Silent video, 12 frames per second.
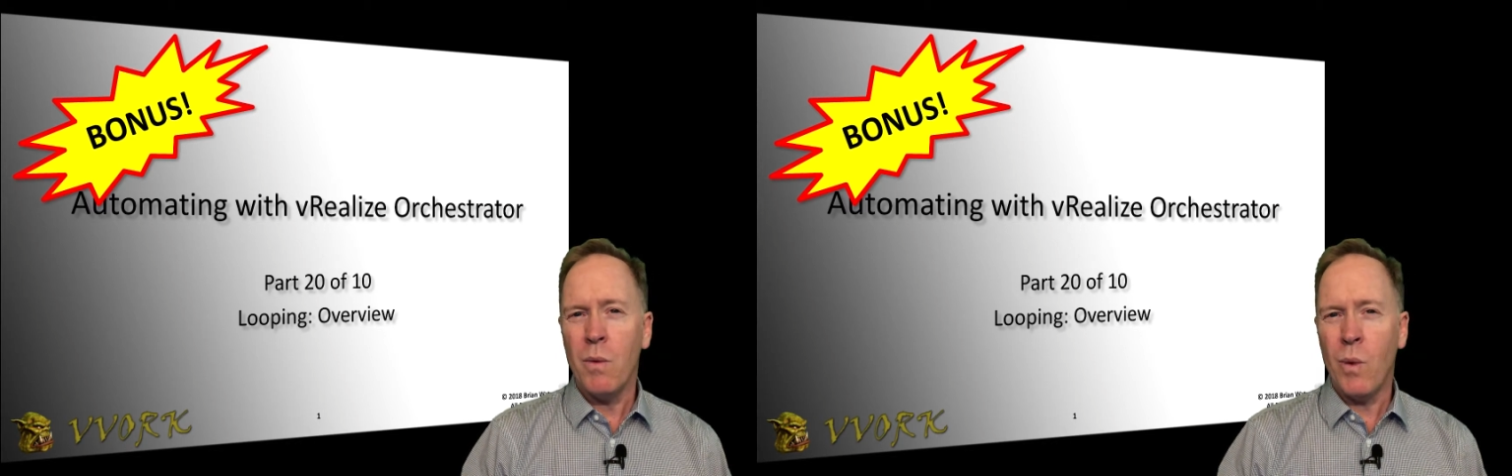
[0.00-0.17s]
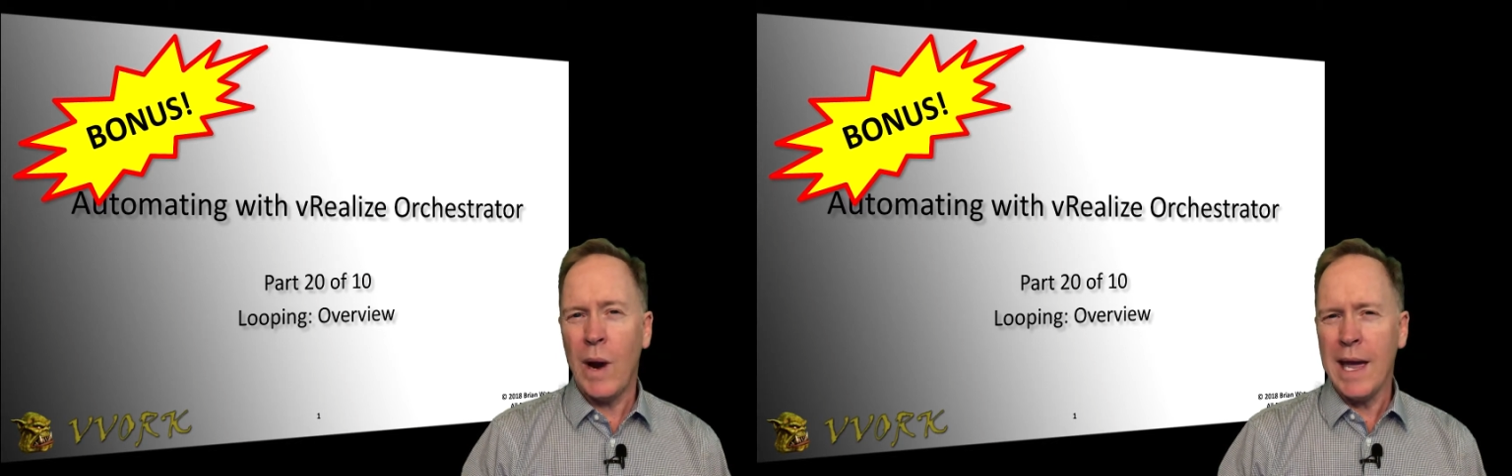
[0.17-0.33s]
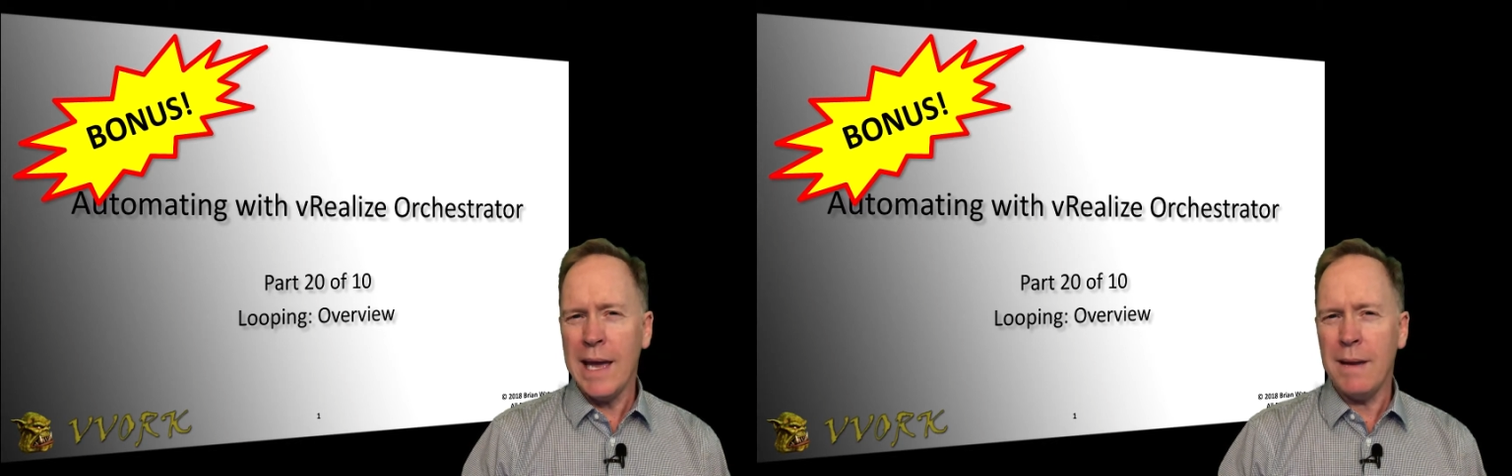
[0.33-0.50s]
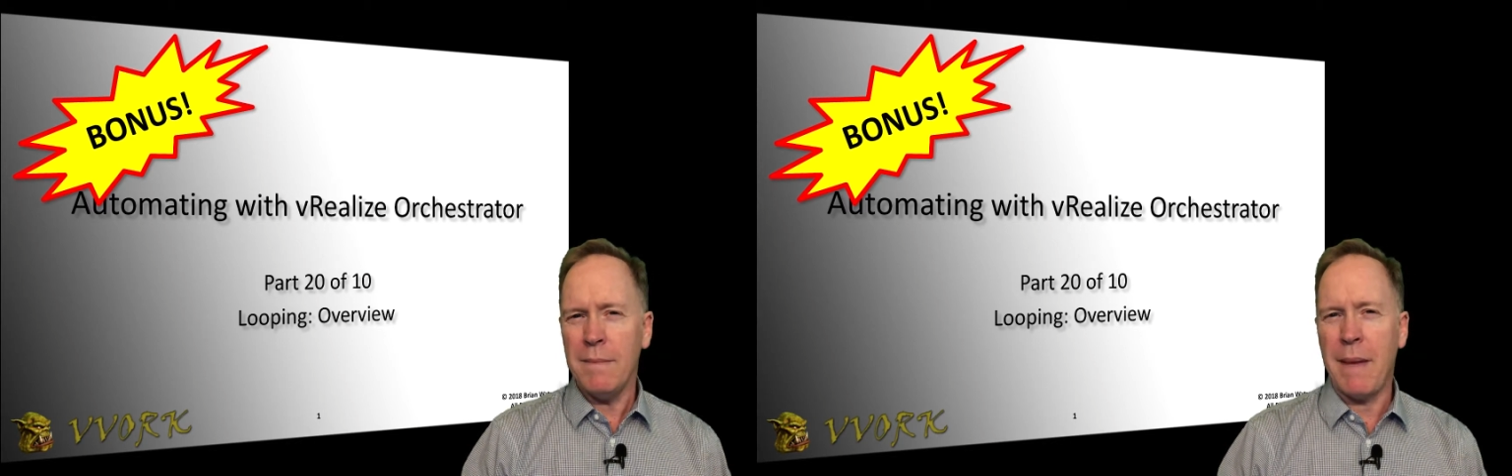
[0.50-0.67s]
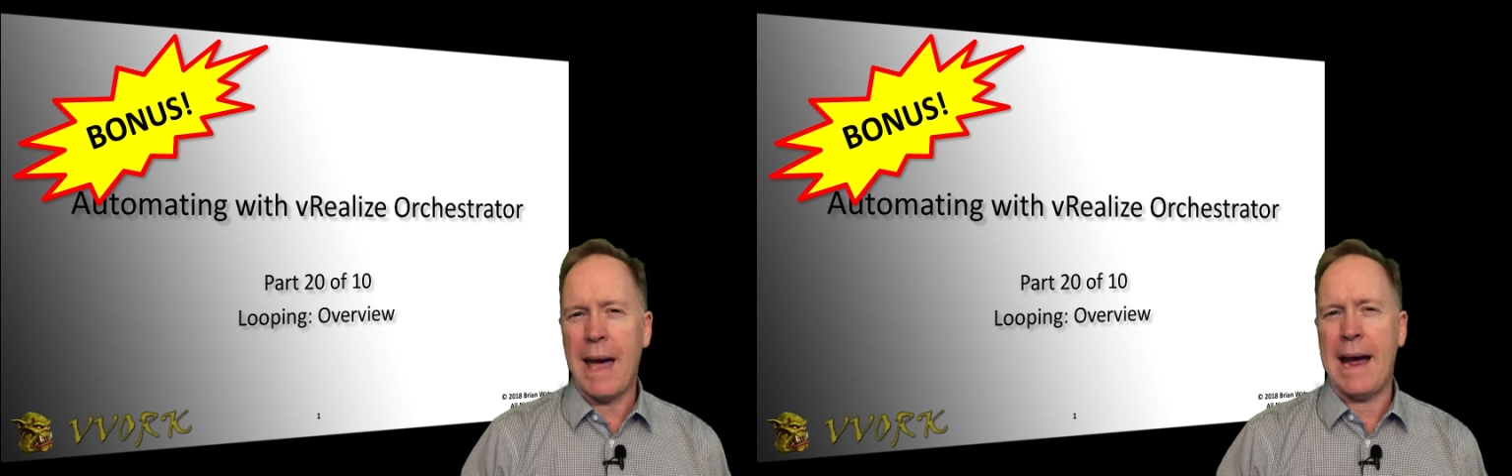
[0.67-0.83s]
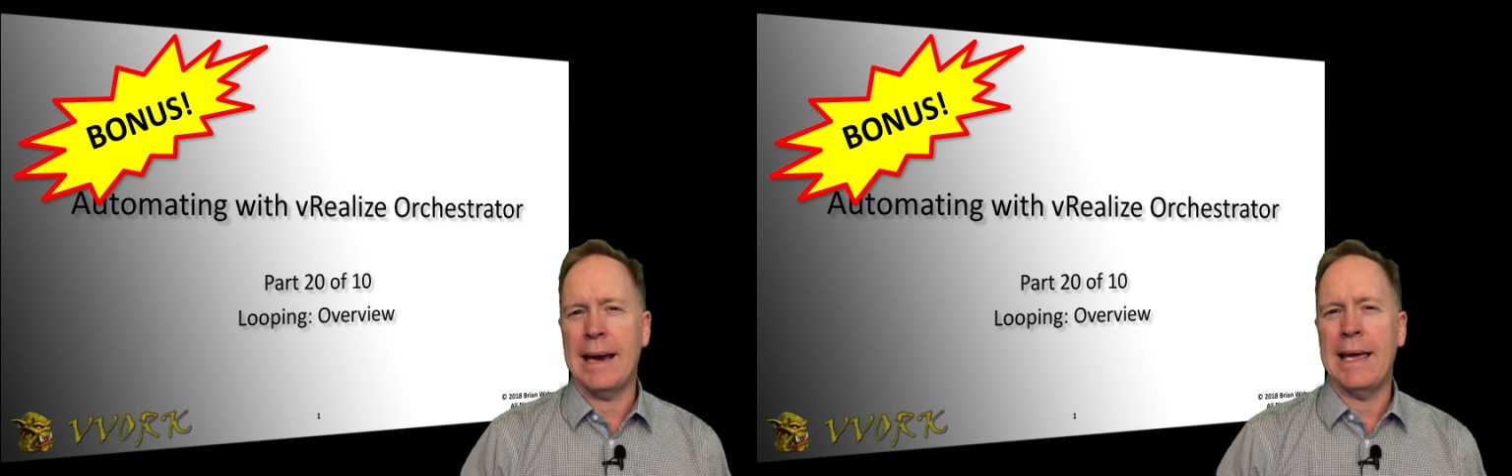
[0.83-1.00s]
Way
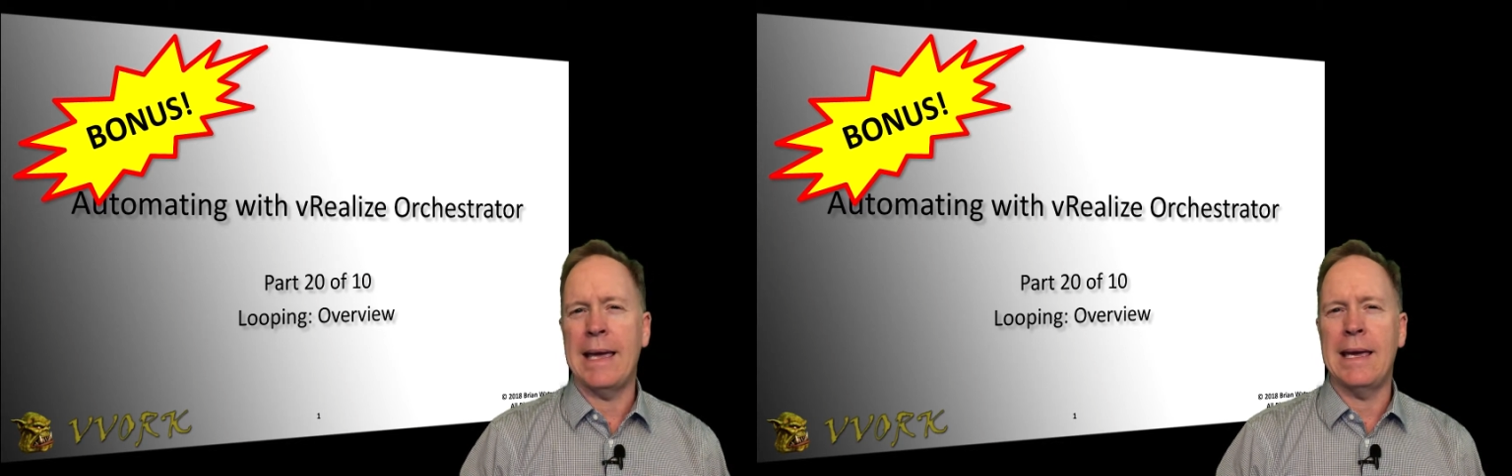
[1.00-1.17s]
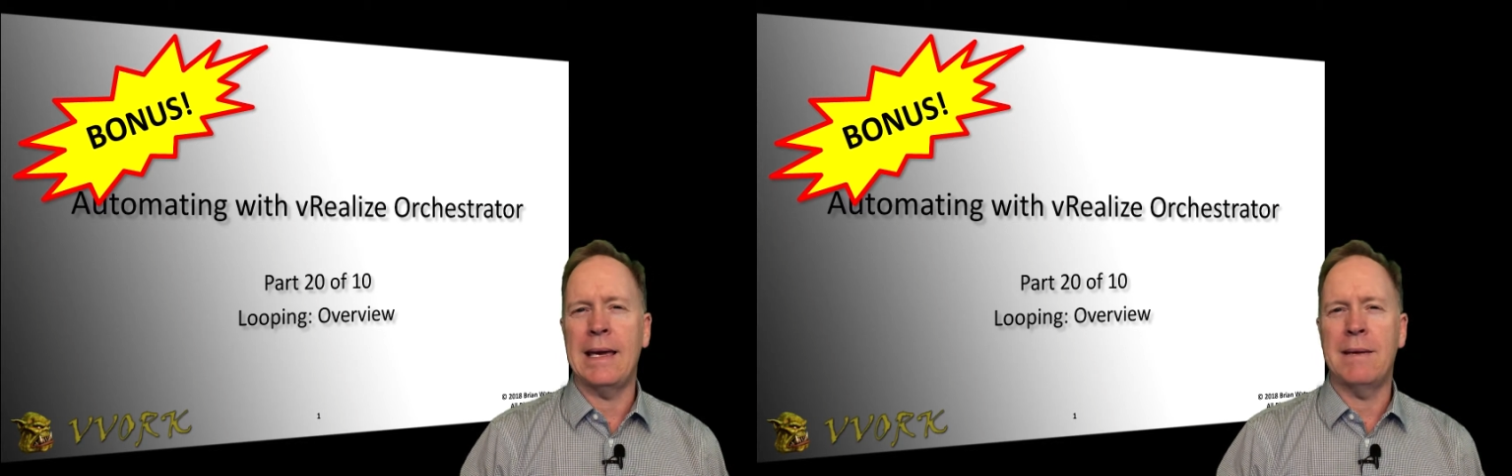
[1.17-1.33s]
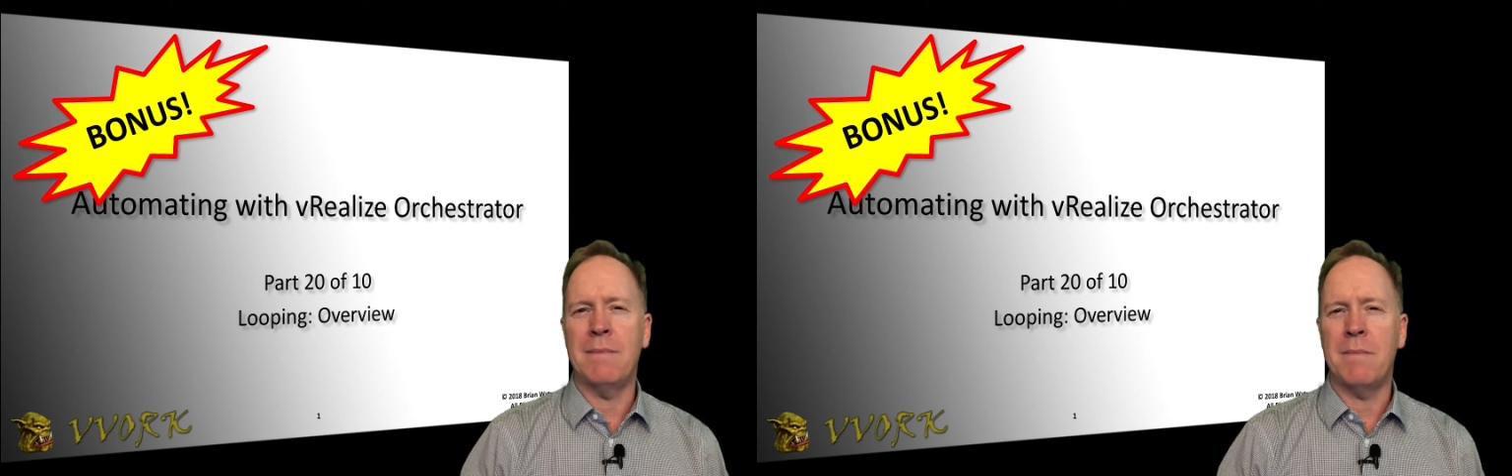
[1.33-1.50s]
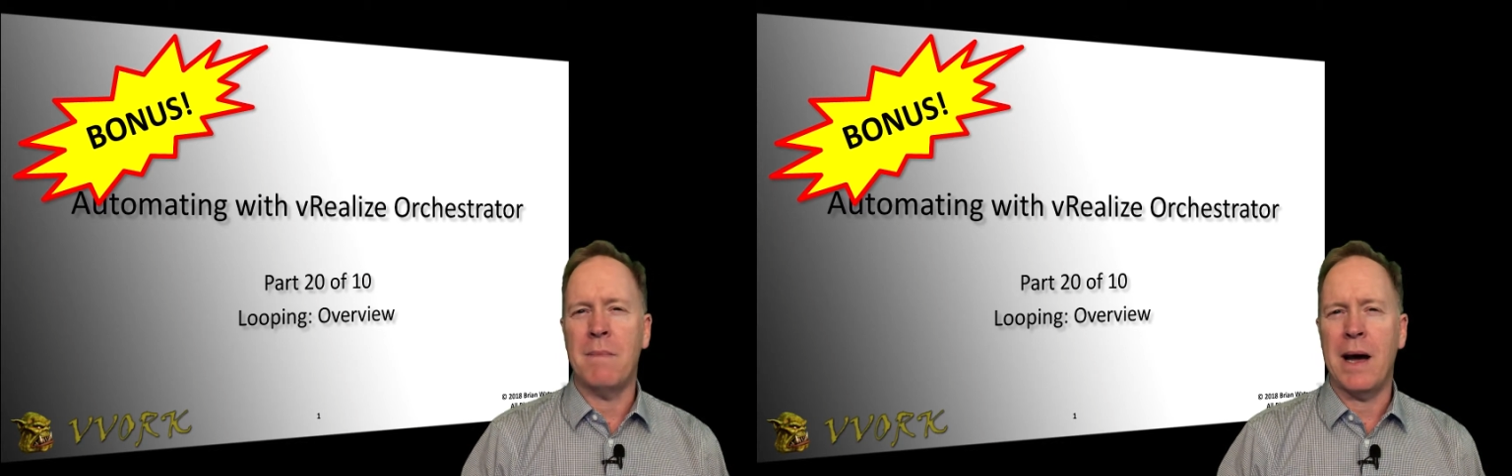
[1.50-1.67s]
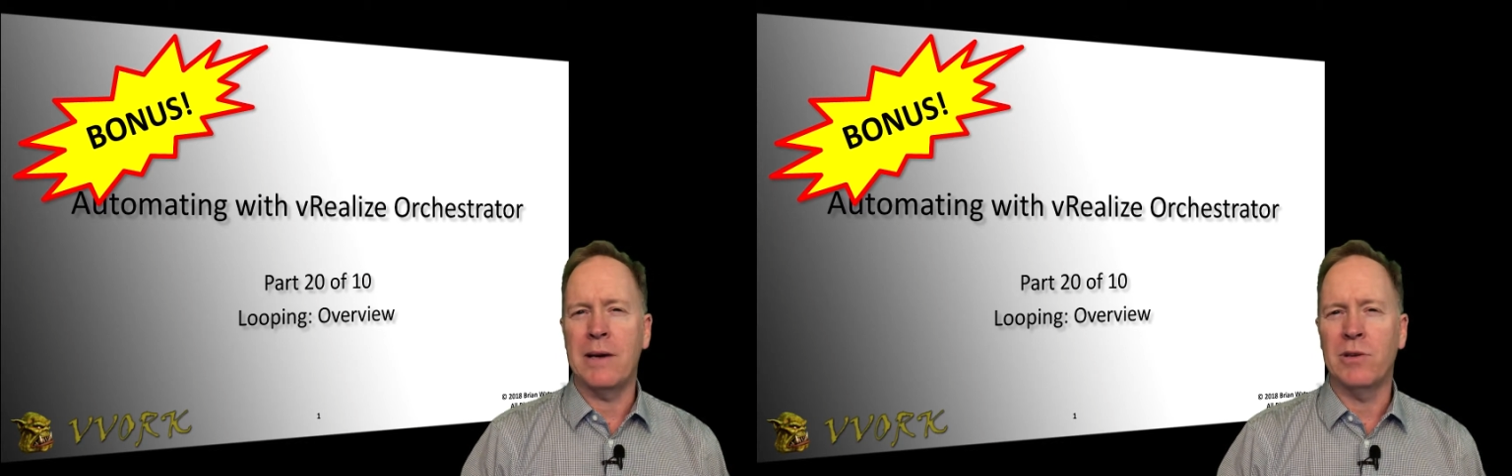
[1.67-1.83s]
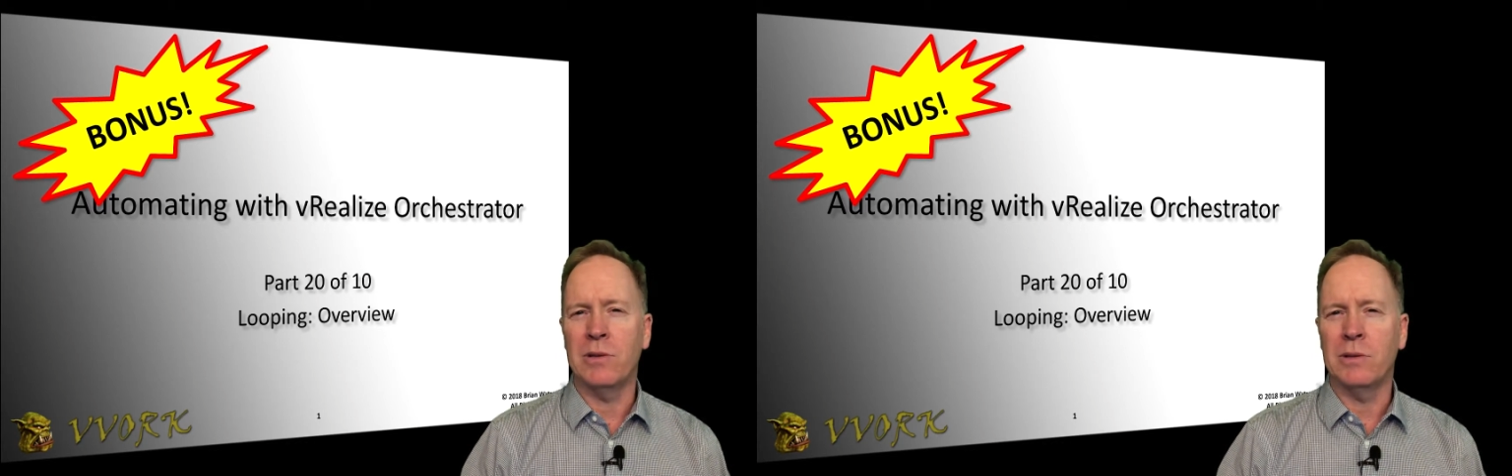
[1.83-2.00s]
back in
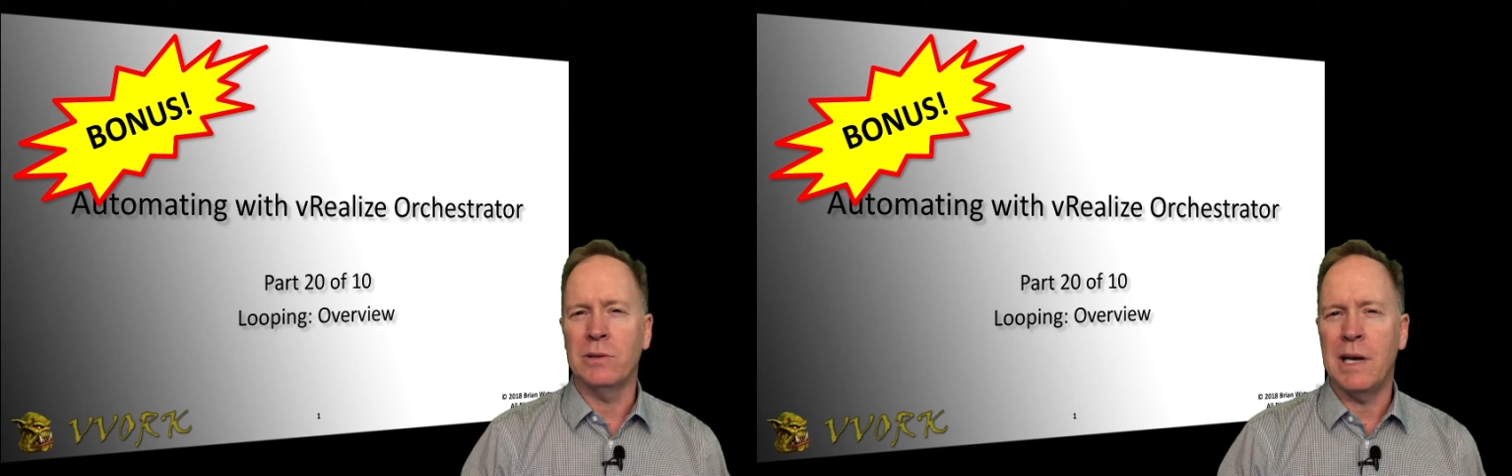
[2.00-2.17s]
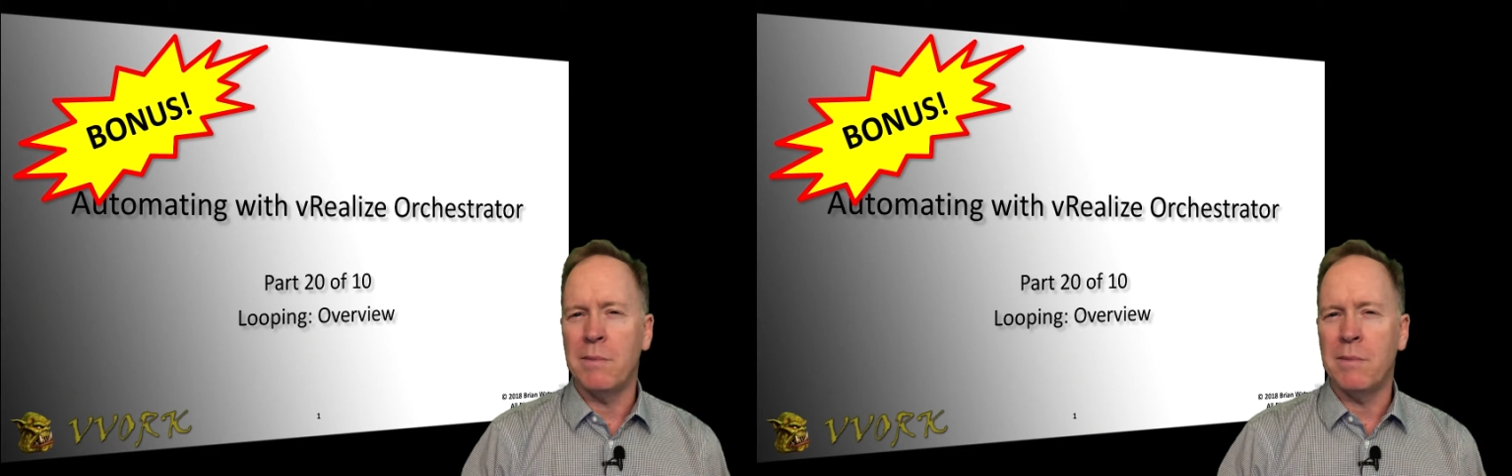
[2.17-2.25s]
module